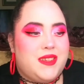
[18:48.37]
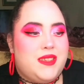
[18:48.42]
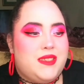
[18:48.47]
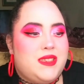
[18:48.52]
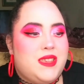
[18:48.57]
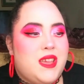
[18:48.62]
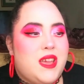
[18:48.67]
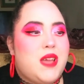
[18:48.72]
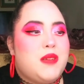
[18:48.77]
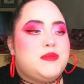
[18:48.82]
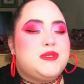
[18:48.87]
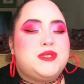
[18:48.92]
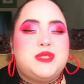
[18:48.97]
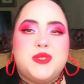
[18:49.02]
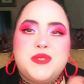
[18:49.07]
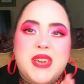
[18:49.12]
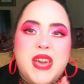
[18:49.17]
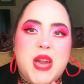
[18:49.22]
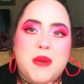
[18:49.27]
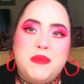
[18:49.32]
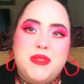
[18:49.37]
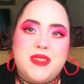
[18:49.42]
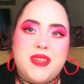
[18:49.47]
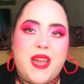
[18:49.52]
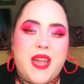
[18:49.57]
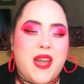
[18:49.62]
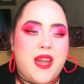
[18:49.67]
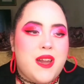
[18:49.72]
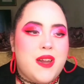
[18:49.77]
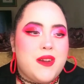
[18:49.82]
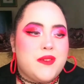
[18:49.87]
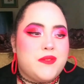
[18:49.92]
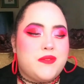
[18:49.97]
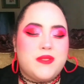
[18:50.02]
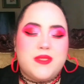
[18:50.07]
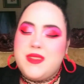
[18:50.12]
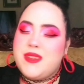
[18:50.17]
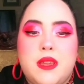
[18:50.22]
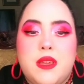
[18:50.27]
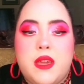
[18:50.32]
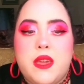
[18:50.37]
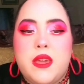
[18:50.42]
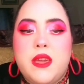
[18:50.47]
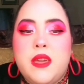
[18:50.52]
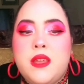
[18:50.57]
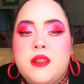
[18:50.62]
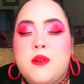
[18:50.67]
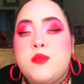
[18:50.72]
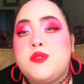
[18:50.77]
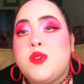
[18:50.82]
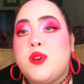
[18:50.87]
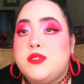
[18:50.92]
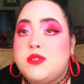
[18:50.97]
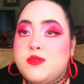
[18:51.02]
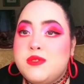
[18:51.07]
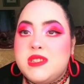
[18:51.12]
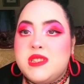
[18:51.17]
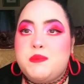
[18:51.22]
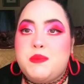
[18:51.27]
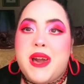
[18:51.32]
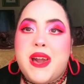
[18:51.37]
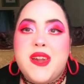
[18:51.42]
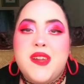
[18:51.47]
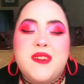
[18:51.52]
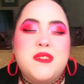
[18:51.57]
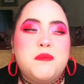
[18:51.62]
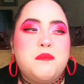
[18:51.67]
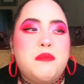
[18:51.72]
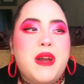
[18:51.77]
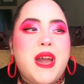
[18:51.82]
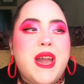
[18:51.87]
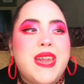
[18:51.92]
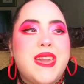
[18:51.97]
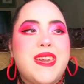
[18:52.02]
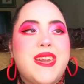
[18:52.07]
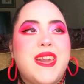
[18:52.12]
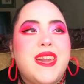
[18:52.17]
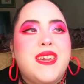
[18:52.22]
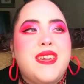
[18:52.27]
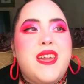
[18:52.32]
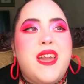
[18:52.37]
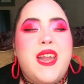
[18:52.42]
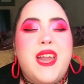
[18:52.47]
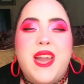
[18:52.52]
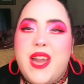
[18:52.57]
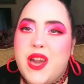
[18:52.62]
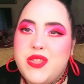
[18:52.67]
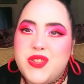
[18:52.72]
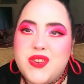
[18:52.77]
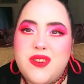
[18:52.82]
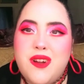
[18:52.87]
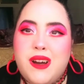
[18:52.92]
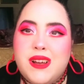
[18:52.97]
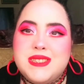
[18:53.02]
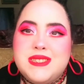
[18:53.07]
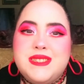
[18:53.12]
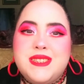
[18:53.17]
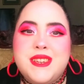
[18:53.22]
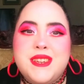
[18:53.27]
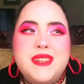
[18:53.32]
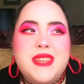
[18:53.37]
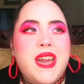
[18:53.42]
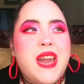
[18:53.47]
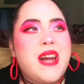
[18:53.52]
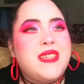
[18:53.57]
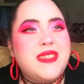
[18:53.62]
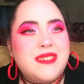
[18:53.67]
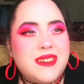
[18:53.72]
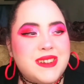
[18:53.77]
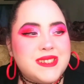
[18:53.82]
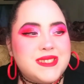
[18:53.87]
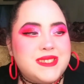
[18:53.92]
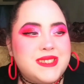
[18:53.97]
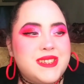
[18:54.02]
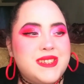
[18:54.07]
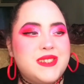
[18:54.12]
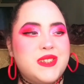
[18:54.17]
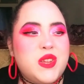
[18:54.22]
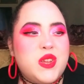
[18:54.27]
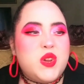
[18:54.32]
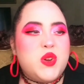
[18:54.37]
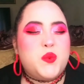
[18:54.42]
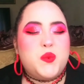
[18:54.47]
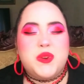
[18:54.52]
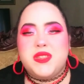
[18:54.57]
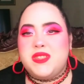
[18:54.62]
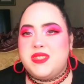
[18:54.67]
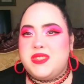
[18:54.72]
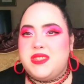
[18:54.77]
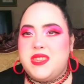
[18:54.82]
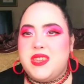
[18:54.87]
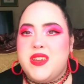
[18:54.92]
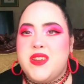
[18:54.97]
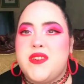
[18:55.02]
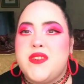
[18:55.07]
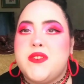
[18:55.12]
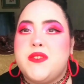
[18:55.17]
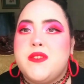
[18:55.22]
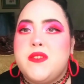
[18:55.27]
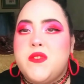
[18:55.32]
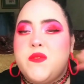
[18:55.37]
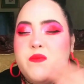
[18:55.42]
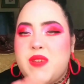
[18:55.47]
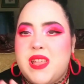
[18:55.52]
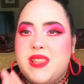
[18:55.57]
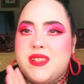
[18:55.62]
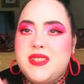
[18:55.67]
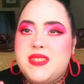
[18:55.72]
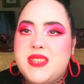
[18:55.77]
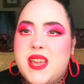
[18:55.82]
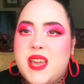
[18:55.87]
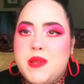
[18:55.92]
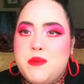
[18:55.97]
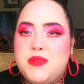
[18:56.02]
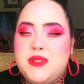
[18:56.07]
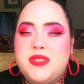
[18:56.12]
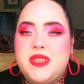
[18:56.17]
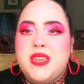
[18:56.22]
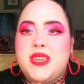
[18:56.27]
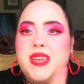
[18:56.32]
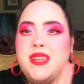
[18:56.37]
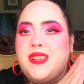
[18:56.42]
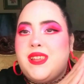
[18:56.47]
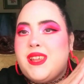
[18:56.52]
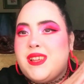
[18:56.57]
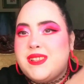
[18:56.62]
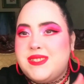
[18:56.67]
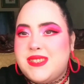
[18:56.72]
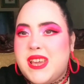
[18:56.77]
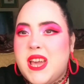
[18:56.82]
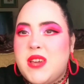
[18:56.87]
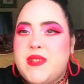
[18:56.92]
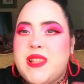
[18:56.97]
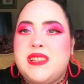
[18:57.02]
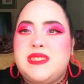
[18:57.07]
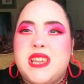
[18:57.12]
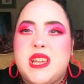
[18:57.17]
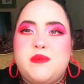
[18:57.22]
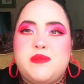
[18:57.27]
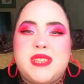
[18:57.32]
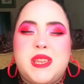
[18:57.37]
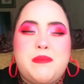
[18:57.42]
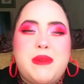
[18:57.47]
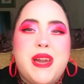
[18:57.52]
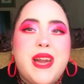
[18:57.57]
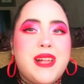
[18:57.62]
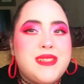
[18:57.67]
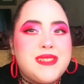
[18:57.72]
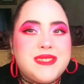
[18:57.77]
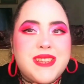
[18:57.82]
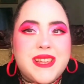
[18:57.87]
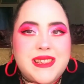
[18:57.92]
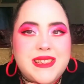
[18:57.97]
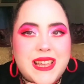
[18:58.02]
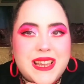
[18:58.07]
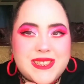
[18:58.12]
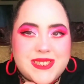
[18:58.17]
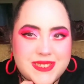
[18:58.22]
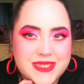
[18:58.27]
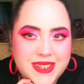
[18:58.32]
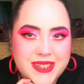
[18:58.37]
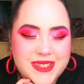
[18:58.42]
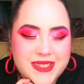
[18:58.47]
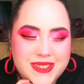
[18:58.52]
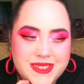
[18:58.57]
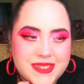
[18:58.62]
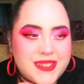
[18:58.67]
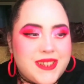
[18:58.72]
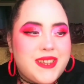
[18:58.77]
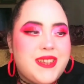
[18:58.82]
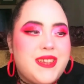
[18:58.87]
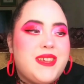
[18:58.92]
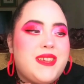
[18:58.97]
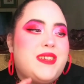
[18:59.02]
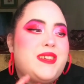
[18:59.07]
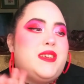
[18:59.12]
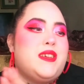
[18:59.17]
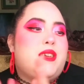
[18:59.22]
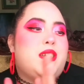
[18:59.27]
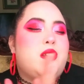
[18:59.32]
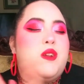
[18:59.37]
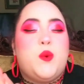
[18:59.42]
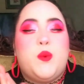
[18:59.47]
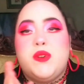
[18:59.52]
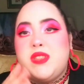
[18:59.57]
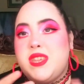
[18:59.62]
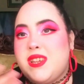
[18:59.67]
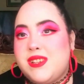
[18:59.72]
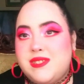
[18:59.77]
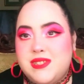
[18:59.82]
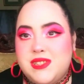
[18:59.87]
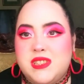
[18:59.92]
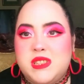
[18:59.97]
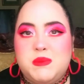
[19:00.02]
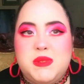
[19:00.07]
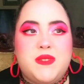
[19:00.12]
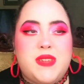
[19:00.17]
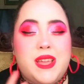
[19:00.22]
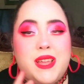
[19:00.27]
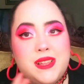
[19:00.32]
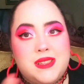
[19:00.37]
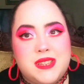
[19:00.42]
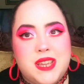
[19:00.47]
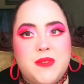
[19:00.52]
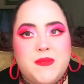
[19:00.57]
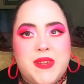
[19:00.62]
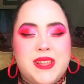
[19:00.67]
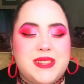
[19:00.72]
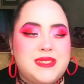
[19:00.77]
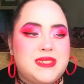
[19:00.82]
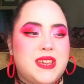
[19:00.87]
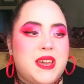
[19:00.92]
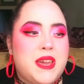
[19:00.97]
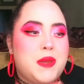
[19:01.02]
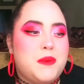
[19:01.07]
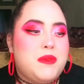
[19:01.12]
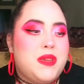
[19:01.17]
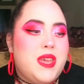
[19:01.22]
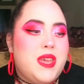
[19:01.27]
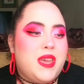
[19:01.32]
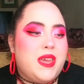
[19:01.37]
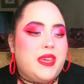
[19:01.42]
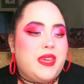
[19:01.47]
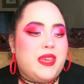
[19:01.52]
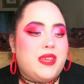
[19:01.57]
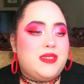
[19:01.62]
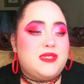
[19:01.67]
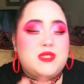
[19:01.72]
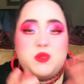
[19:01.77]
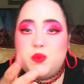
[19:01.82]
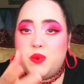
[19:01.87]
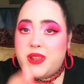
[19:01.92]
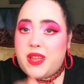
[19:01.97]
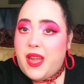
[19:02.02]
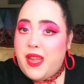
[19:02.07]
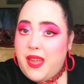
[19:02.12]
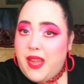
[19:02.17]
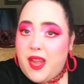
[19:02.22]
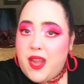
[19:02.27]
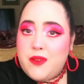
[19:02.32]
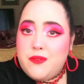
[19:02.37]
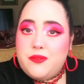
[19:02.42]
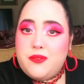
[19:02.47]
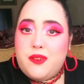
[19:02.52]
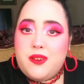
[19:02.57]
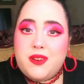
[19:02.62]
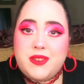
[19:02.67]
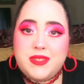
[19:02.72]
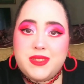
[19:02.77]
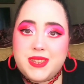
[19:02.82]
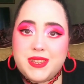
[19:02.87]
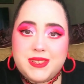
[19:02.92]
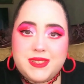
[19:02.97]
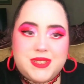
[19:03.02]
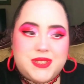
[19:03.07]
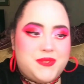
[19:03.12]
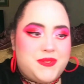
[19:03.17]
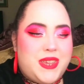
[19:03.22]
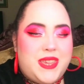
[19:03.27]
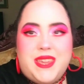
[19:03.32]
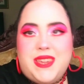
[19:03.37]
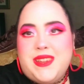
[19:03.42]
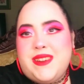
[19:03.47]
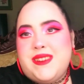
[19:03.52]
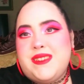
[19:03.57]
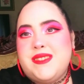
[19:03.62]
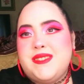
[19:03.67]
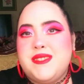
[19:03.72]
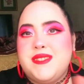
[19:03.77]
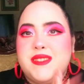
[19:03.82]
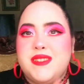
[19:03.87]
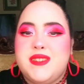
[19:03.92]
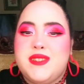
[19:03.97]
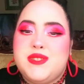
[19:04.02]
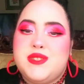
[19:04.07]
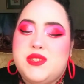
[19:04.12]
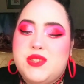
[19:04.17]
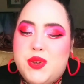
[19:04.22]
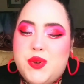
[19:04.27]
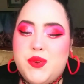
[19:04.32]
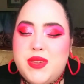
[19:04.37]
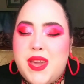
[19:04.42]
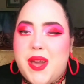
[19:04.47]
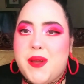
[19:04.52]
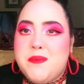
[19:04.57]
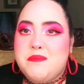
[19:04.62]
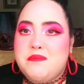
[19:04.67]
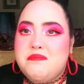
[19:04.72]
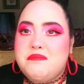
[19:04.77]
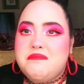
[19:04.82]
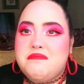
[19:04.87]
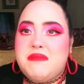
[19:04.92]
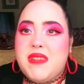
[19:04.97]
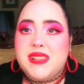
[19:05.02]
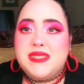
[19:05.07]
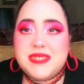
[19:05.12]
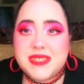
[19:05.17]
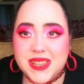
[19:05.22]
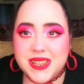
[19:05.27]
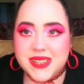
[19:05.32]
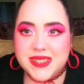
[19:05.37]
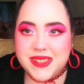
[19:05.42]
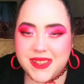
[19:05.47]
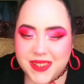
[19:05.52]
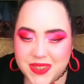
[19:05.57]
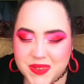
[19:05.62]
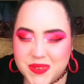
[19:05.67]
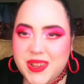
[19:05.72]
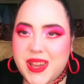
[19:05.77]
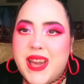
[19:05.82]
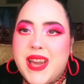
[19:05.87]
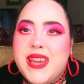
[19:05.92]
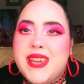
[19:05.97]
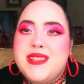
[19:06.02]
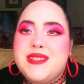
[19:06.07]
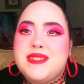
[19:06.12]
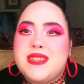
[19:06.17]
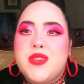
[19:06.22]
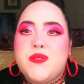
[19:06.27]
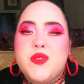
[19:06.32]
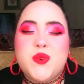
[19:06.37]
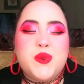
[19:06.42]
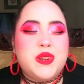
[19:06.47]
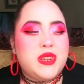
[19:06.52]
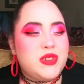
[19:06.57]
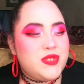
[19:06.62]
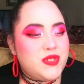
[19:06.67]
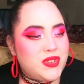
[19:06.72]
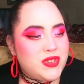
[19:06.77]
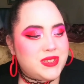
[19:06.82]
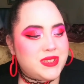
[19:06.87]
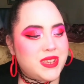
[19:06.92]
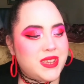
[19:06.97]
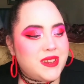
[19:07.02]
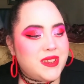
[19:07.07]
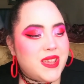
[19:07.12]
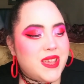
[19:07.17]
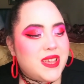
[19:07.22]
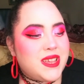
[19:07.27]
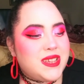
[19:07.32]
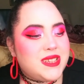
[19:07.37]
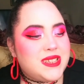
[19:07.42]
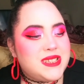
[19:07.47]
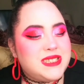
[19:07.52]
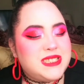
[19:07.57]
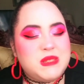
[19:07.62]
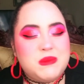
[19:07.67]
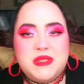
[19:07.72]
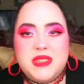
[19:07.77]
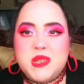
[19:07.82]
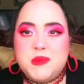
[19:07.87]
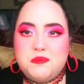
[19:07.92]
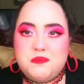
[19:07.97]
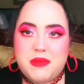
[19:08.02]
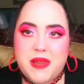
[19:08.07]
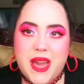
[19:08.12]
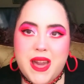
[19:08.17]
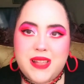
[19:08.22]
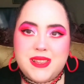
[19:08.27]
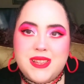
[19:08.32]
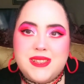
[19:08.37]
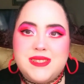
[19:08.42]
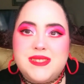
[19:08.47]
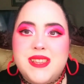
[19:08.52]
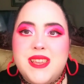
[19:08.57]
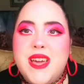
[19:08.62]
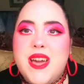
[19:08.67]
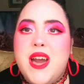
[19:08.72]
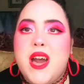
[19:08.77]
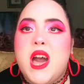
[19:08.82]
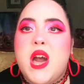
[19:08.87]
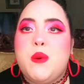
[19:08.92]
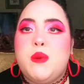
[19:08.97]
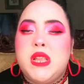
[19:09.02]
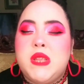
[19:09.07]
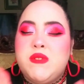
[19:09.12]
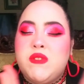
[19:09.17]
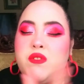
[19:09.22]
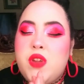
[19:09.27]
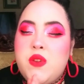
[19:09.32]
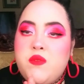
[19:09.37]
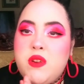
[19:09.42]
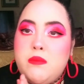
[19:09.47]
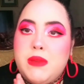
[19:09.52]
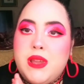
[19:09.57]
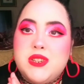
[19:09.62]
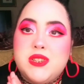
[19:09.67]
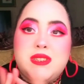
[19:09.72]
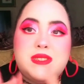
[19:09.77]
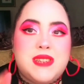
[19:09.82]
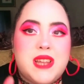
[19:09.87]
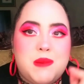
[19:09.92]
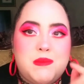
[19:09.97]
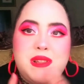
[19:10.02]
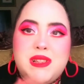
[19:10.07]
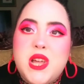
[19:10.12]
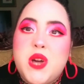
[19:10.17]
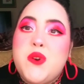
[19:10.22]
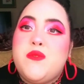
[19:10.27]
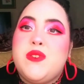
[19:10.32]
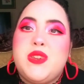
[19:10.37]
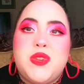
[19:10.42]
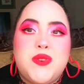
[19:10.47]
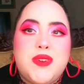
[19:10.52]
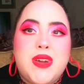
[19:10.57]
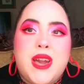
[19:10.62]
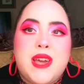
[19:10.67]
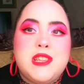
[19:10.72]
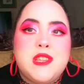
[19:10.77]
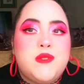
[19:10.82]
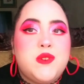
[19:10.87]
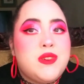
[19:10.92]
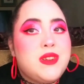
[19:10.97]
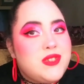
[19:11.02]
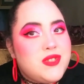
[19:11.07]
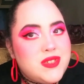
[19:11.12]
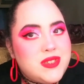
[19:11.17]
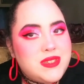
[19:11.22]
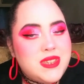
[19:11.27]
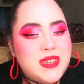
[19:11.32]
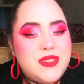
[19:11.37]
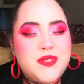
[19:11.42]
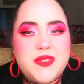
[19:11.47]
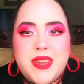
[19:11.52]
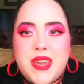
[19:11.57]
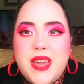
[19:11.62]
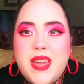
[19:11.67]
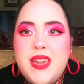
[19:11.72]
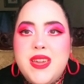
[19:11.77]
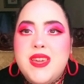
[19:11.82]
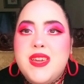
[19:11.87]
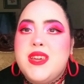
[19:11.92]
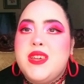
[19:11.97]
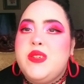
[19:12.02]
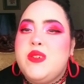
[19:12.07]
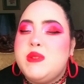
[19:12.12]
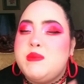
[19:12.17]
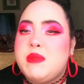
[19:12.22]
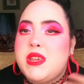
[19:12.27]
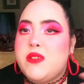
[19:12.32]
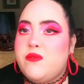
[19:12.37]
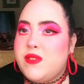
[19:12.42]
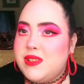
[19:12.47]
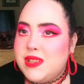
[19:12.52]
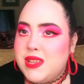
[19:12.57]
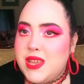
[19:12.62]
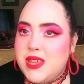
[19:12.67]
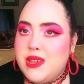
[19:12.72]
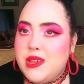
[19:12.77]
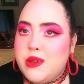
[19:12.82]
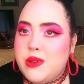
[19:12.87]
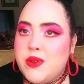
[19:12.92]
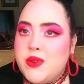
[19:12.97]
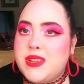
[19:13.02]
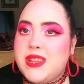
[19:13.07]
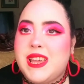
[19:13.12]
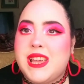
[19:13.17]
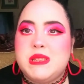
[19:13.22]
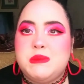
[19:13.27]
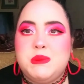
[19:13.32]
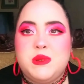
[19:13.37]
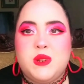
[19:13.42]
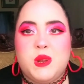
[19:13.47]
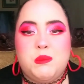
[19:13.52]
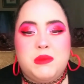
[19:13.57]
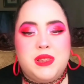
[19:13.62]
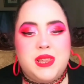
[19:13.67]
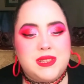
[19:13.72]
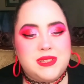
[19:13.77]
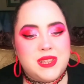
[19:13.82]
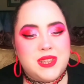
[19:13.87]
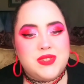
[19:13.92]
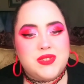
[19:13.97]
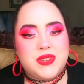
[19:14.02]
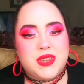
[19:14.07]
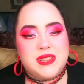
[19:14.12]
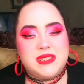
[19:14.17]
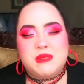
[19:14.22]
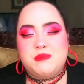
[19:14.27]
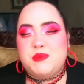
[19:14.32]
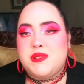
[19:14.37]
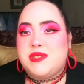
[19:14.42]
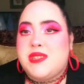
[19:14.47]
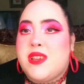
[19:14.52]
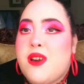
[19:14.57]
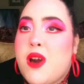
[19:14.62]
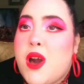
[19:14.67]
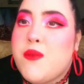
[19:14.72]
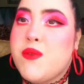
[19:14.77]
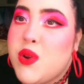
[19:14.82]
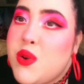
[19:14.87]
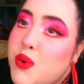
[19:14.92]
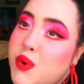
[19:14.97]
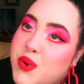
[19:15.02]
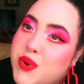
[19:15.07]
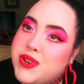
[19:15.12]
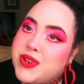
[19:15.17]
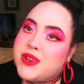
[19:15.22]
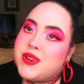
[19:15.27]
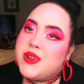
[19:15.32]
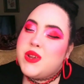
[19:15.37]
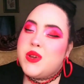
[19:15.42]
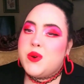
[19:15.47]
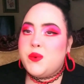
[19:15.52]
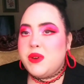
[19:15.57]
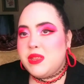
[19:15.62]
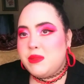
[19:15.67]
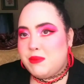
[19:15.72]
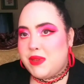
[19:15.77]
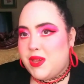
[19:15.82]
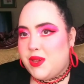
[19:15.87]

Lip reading: That I'm so happy to have. And I was also inspired by Heather Austin, Allie Dawson with their Valentine's Day and anti-Valentine's Day palettes collection, or what they consider to be anti-Valentine. And so what I have, all this right here. So yeah, that's it, you guys. If you are interested in some of these palettes, I'll leave your information down below for you guys if you're interested, okay? Use my affiliate code, Melissa, to get 10% off your order with my